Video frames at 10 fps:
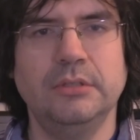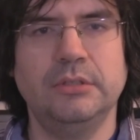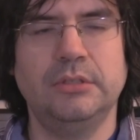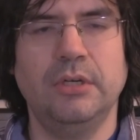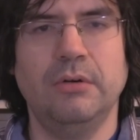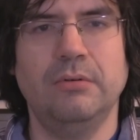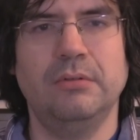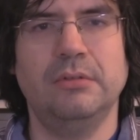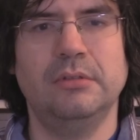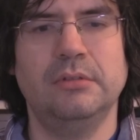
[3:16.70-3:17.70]
So,
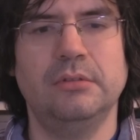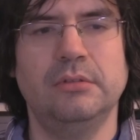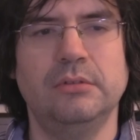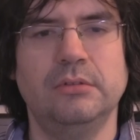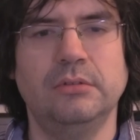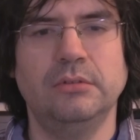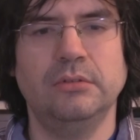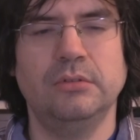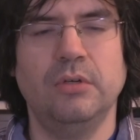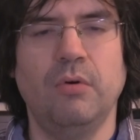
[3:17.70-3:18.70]

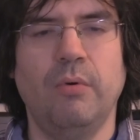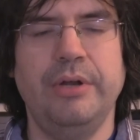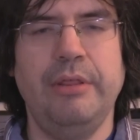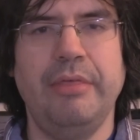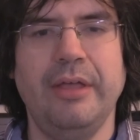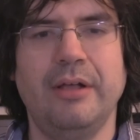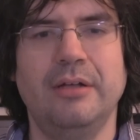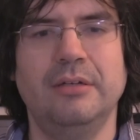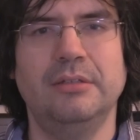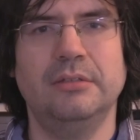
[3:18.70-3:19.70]
what do you think?
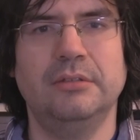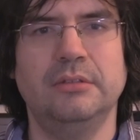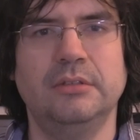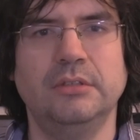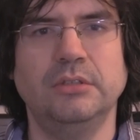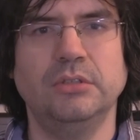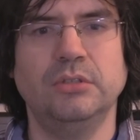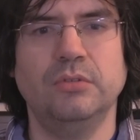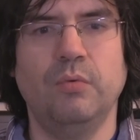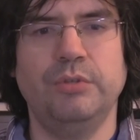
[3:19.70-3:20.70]

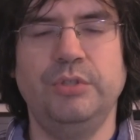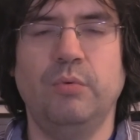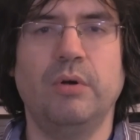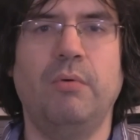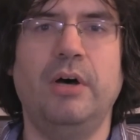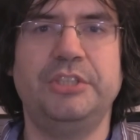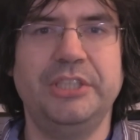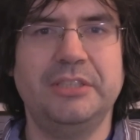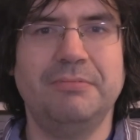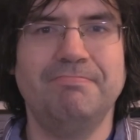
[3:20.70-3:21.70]
Would you want to watch
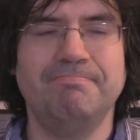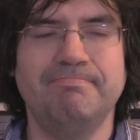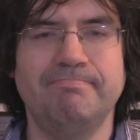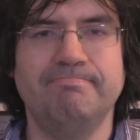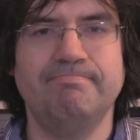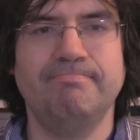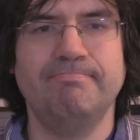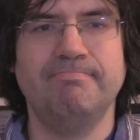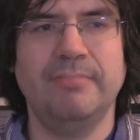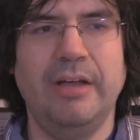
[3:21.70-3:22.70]
it?
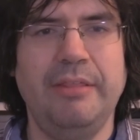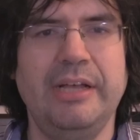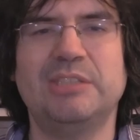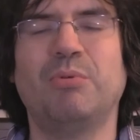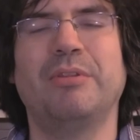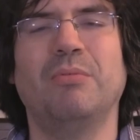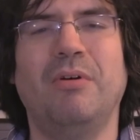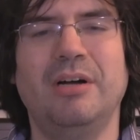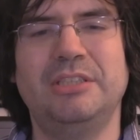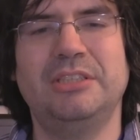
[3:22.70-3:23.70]
I think it's worth the
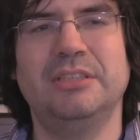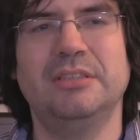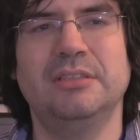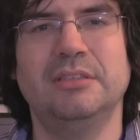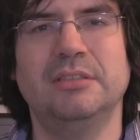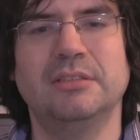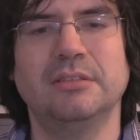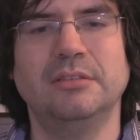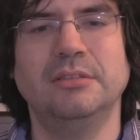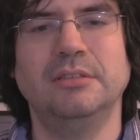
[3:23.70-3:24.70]
watch.
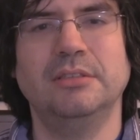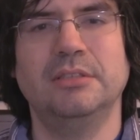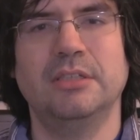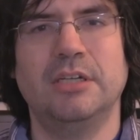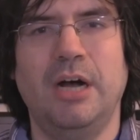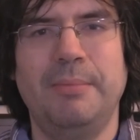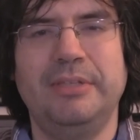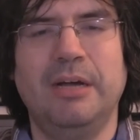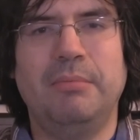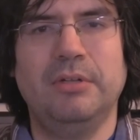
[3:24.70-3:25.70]
Comment
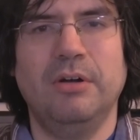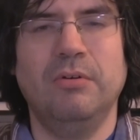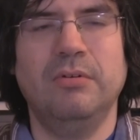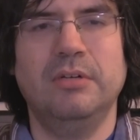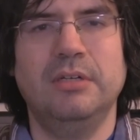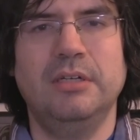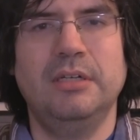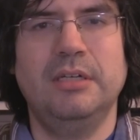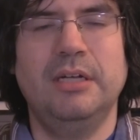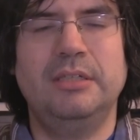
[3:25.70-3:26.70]
down below
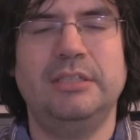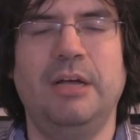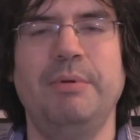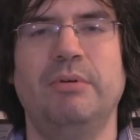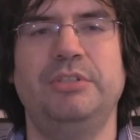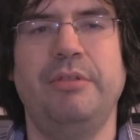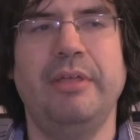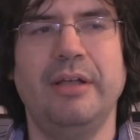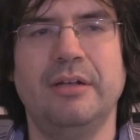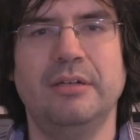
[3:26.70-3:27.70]
and tell me what you
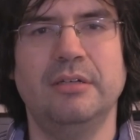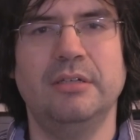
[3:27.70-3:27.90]
think.